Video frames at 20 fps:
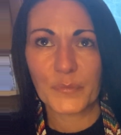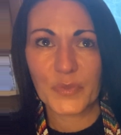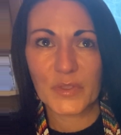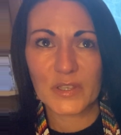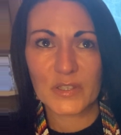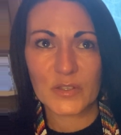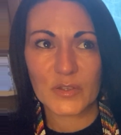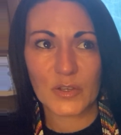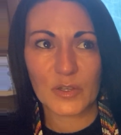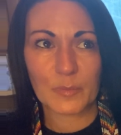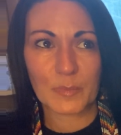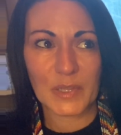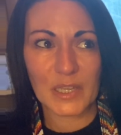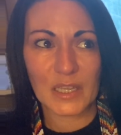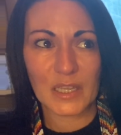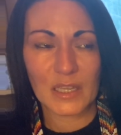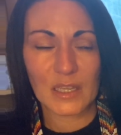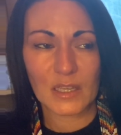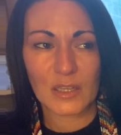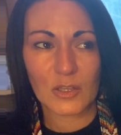This could
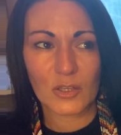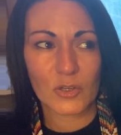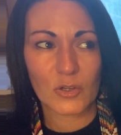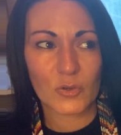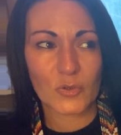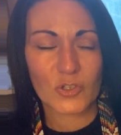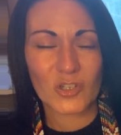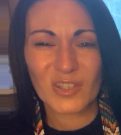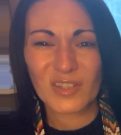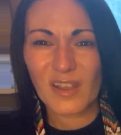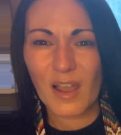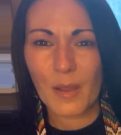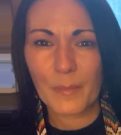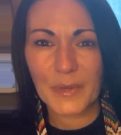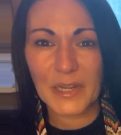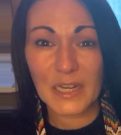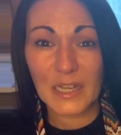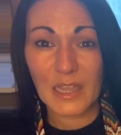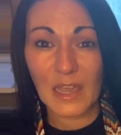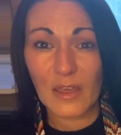be, you know, just
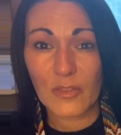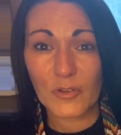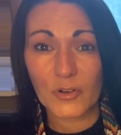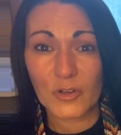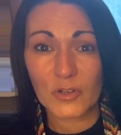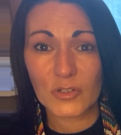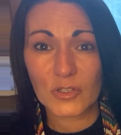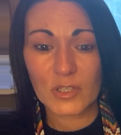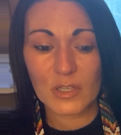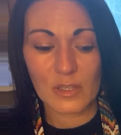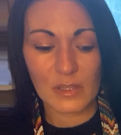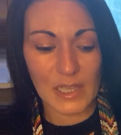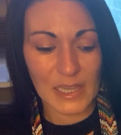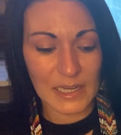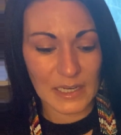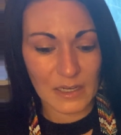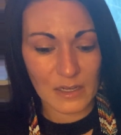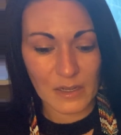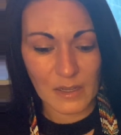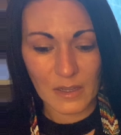coming together to
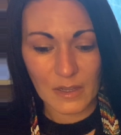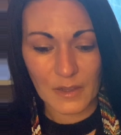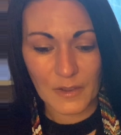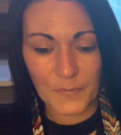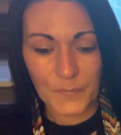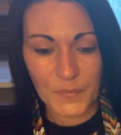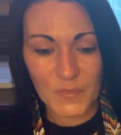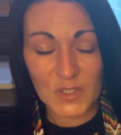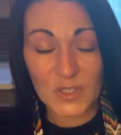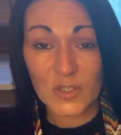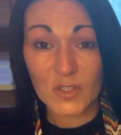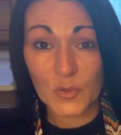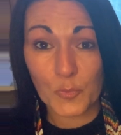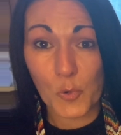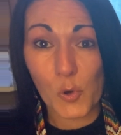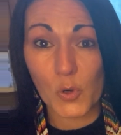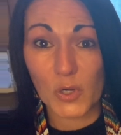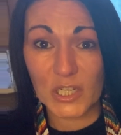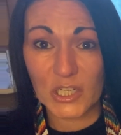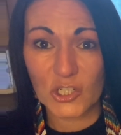like, to
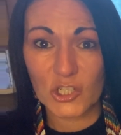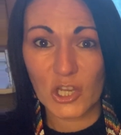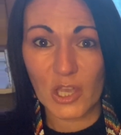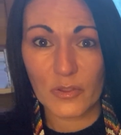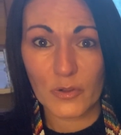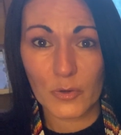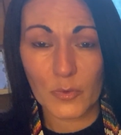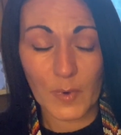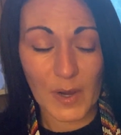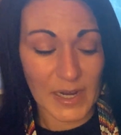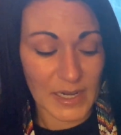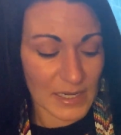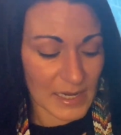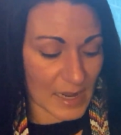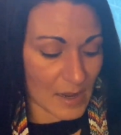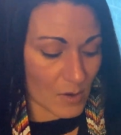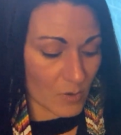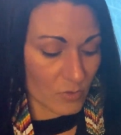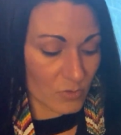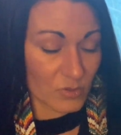support each other right
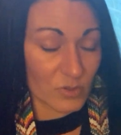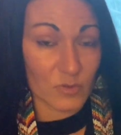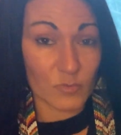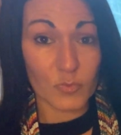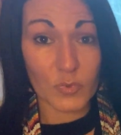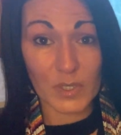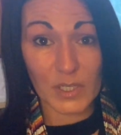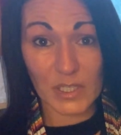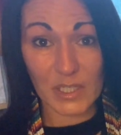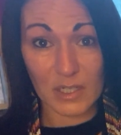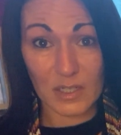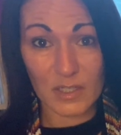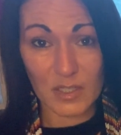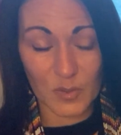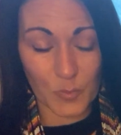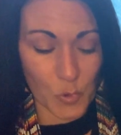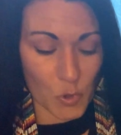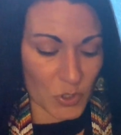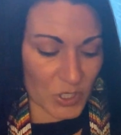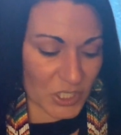now. Really to
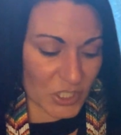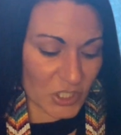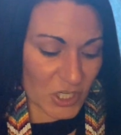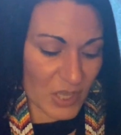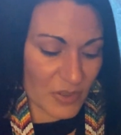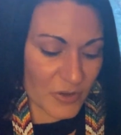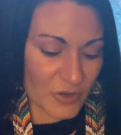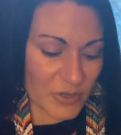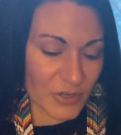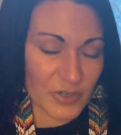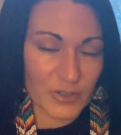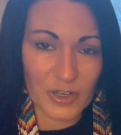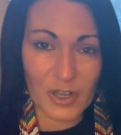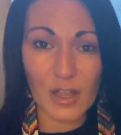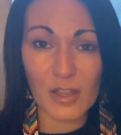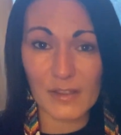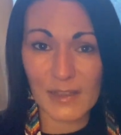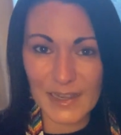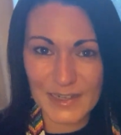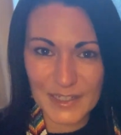support each other,
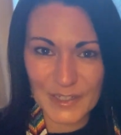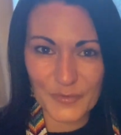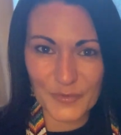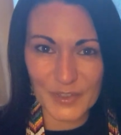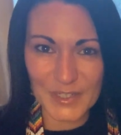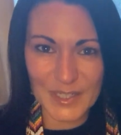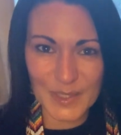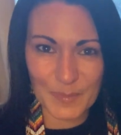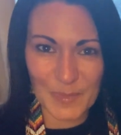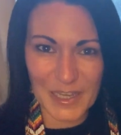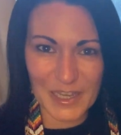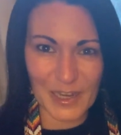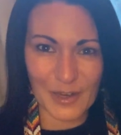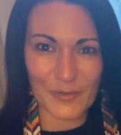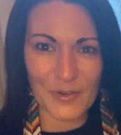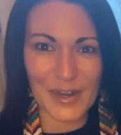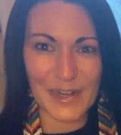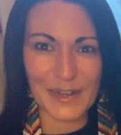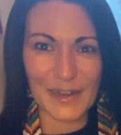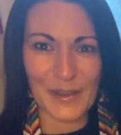collectively speaking
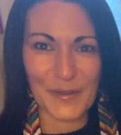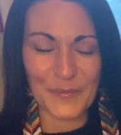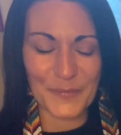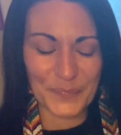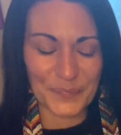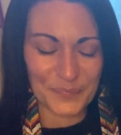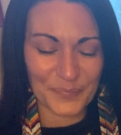right now.